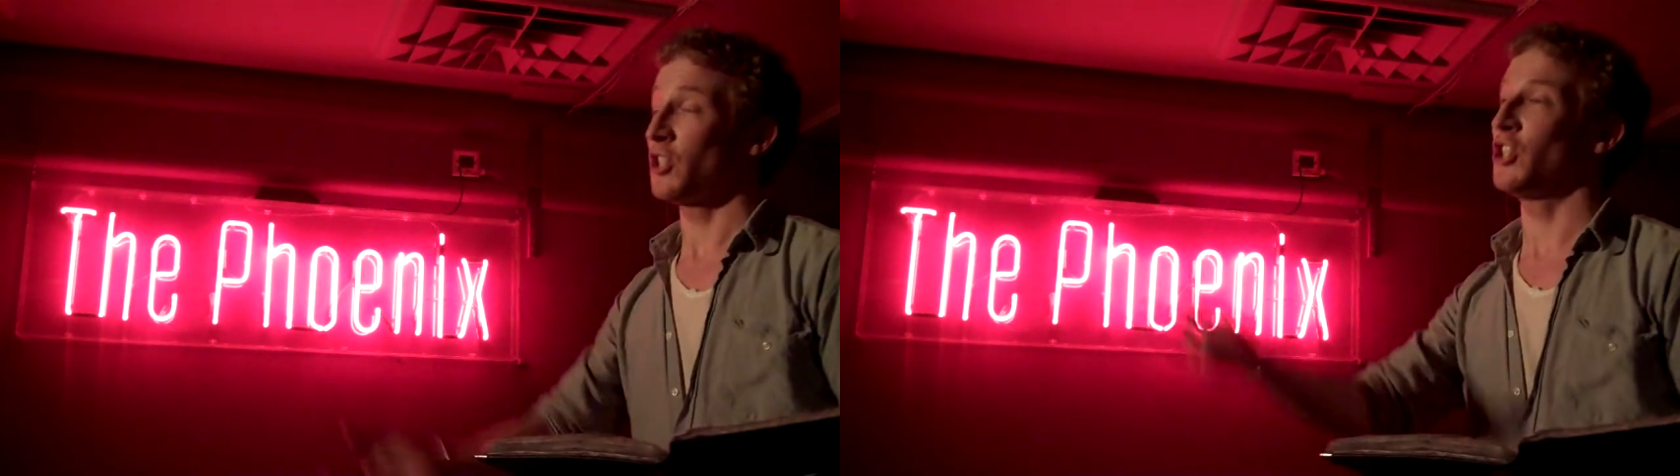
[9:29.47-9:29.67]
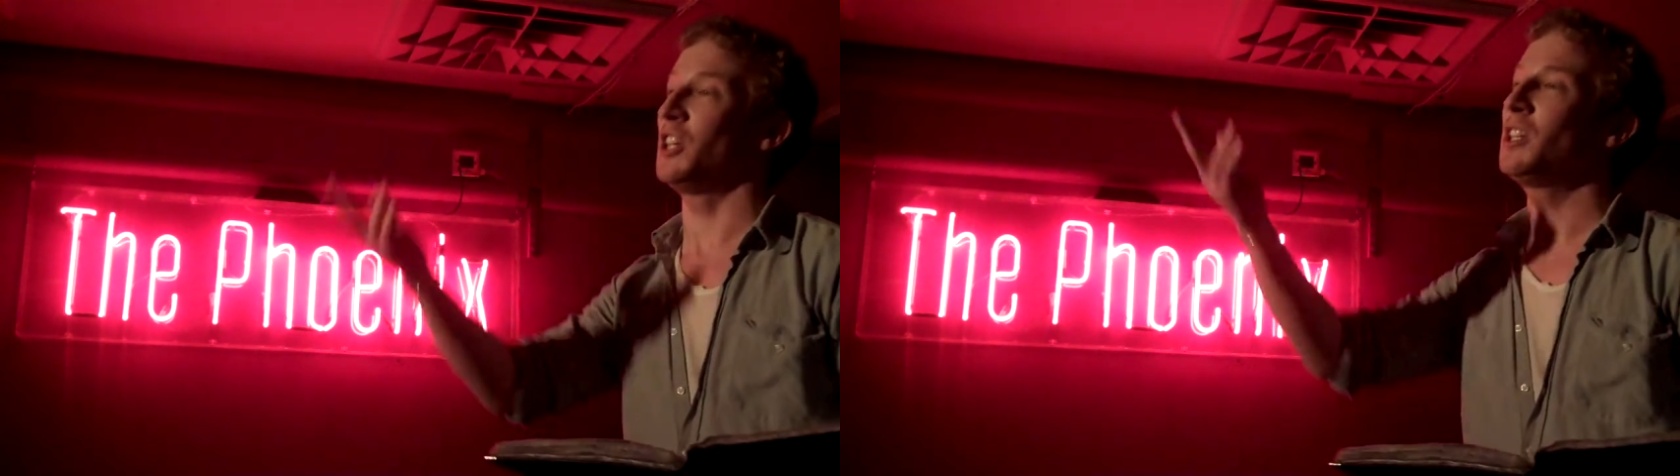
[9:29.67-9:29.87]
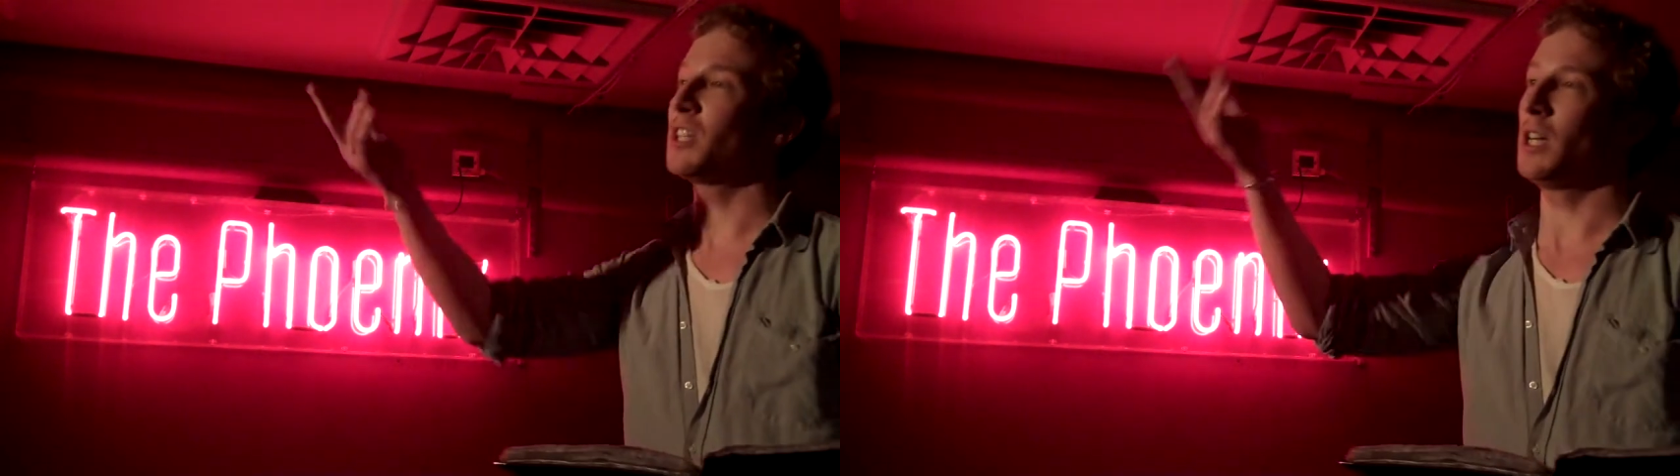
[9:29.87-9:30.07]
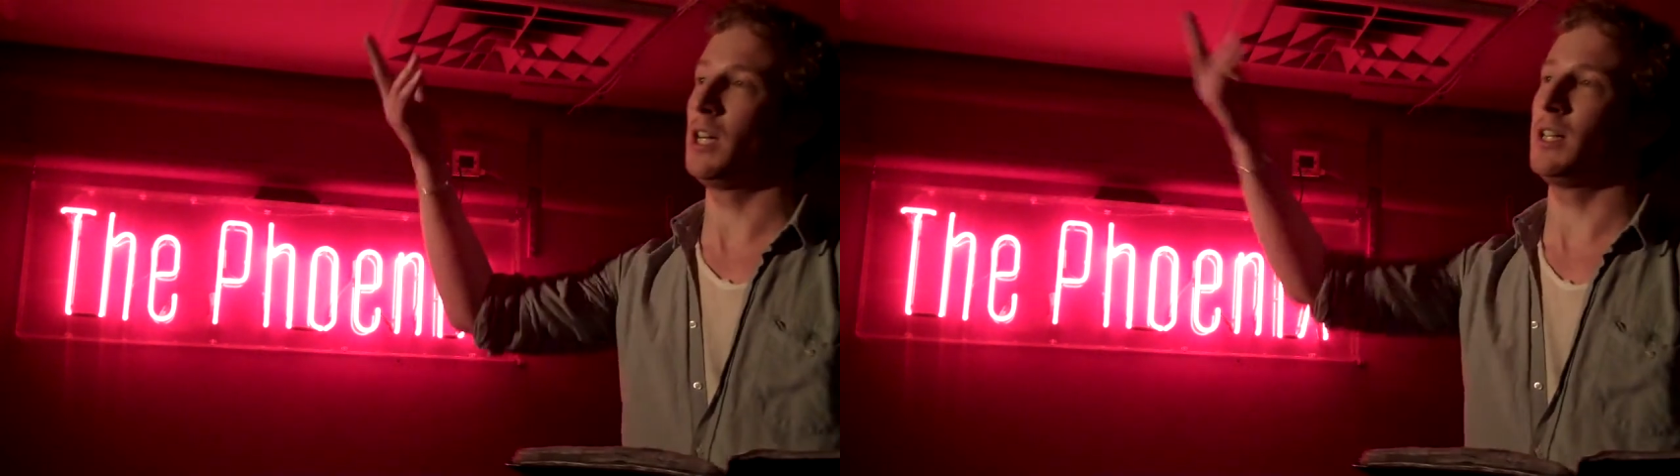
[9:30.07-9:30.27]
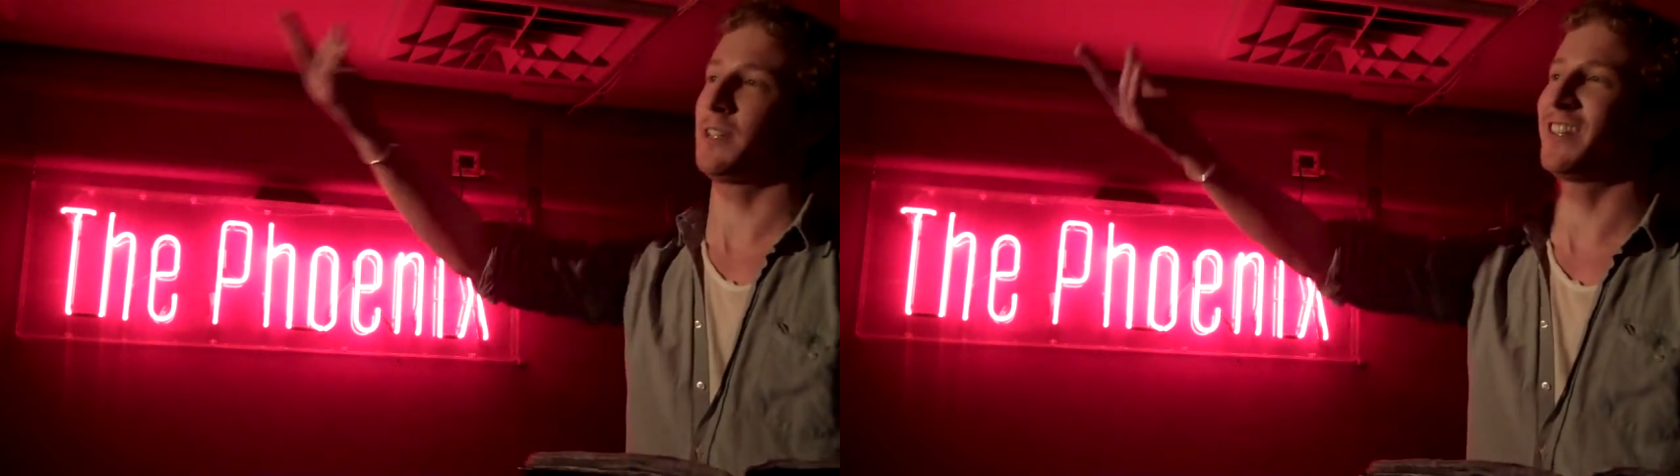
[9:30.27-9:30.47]
She's
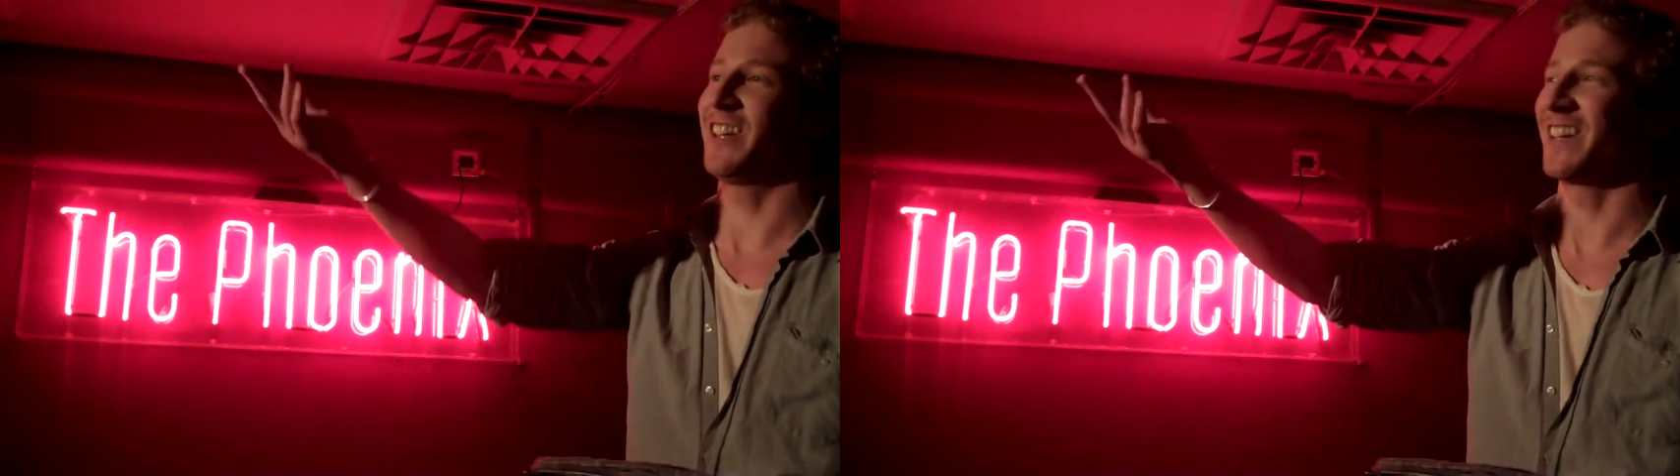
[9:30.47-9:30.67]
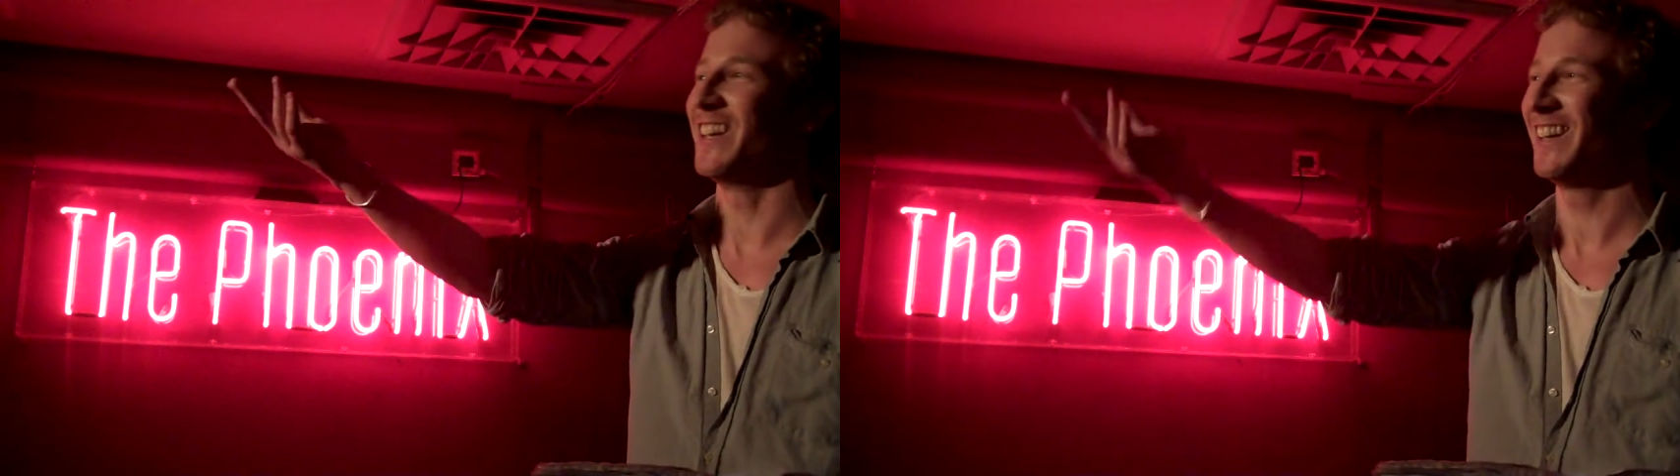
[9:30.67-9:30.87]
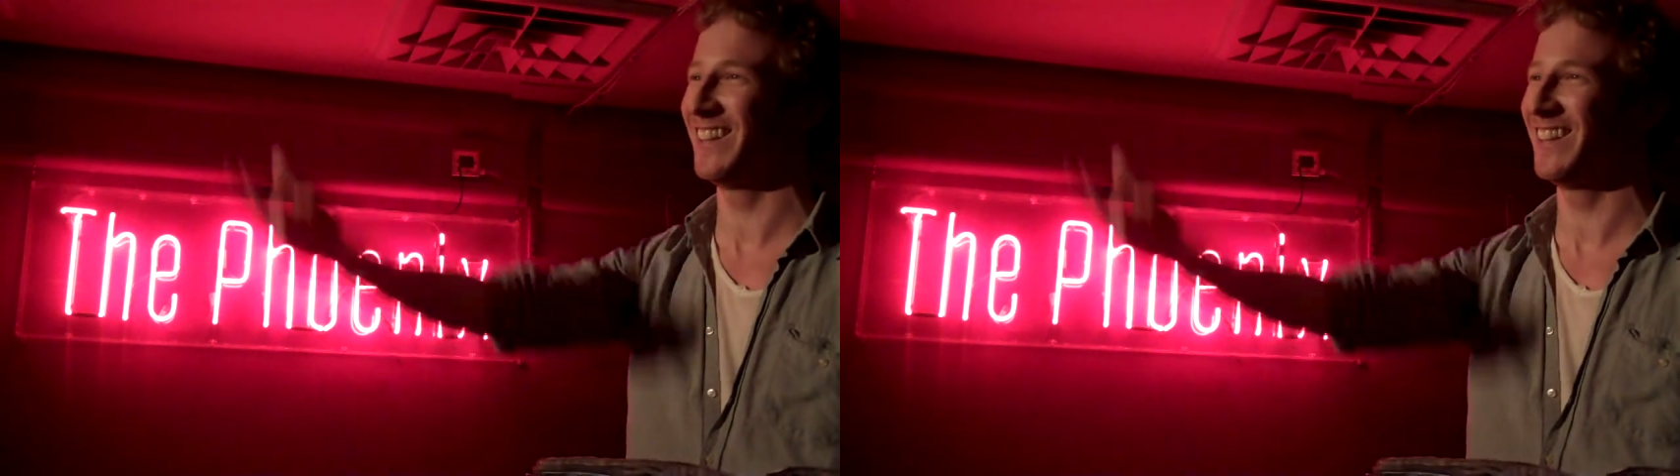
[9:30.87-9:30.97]
hurting.